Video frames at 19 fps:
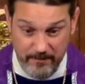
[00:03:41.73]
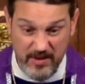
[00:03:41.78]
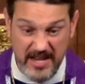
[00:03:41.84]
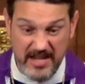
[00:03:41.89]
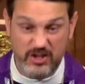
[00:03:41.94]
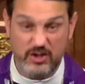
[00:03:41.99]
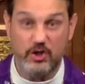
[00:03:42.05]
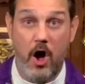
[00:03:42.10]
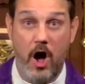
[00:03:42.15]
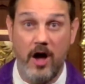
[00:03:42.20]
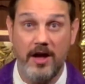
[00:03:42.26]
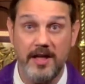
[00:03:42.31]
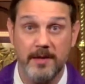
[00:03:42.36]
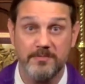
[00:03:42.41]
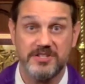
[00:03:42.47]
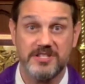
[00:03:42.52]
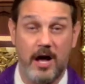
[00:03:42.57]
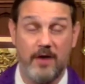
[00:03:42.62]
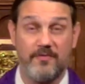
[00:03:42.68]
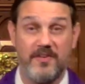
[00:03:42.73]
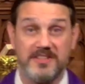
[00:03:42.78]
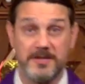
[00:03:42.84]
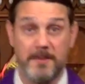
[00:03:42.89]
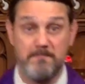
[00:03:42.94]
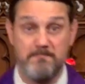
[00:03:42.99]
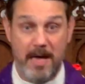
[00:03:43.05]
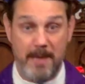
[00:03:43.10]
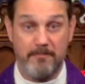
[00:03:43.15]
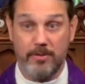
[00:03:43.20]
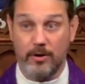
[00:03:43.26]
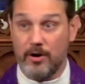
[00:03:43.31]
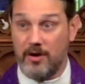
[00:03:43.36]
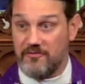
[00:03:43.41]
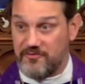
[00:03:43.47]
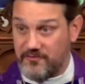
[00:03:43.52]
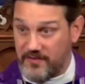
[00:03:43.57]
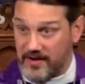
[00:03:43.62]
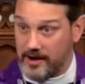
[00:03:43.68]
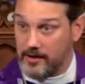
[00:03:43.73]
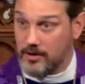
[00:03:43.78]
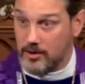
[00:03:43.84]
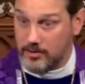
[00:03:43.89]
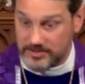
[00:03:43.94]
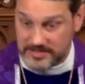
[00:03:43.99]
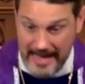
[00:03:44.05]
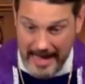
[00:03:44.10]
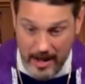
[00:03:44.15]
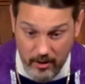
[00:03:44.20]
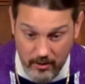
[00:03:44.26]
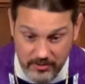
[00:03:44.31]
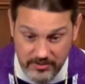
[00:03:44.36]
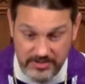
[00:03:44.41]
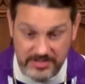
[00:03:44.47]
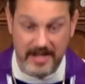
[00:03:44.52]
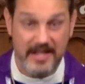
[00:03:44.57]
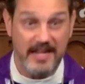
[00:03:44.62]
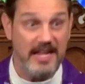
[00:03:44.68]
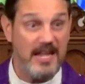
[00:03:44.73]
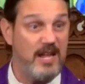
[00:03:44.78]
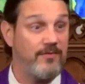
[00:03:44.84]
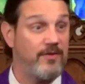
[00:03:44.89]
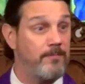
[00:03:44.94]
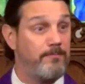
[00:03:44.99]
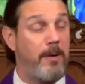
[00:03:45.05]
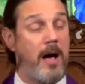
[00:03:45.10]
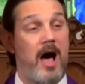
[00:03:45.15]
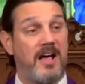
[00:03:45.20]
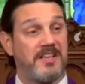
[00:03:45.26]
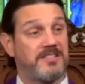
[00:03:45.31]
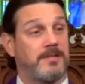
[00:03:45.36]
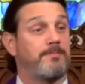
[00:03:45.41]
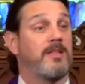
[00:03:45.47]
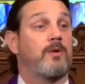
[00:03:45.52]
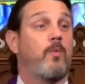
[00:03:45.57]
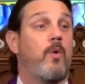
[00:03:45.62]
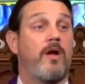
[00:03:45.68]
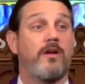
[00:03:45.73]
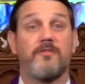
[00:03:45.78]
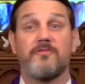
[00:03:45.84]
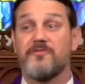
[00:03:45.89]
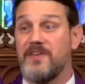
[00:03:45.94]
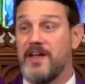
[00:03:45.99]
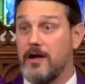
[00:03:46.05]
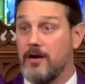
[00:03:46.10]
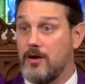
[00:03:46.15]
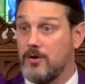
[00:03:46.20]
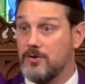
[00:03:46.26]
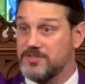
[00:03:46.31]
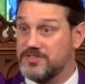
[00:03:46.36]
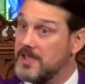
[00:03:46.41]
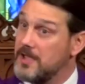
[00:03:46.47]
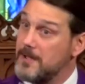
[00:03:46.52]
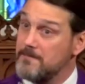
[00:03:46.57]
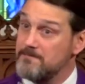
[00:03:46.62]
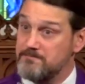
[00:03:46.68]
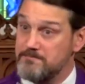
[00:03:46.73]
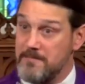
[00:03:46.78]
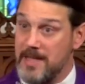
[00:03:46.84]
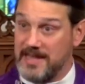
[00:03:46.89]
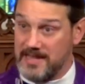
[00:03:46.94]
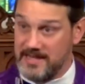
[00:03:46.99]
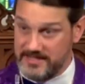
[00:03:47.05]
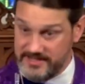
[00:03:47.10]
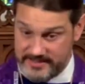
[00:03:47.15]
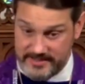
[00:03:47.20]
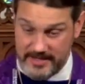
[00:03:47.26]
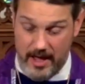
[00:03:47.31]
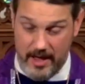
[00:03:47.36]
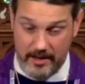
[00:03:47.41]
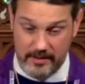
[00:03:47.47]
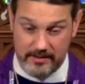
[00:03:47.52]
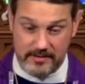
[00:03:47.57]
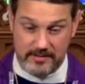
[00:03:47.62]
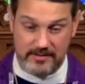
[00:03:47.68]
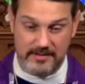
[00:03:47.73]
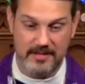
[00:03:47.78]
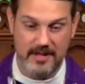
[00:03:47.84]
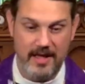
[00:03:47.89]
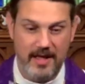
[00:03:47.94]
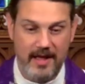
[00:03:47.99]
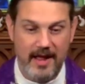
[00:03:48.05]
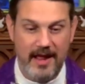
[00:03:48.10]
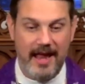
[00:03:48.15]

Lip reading: he saw himself as a member of Pharaoh's house, even possibly one of Pharaoh's many sons.